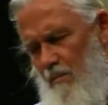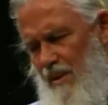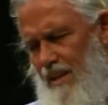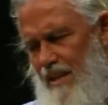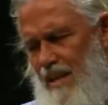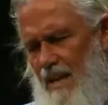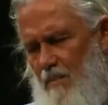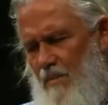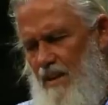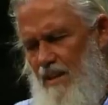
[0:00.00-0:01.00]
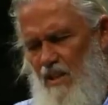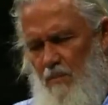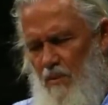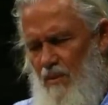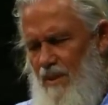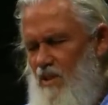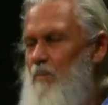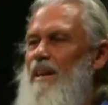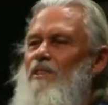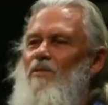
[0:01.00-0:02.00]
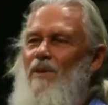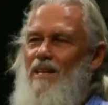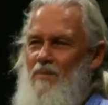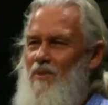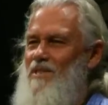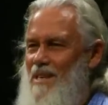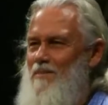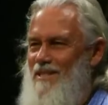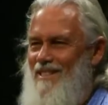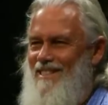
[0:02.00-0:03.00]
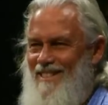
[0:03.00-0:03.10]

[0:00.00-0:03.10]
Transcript: but it can be experienced by direct perception.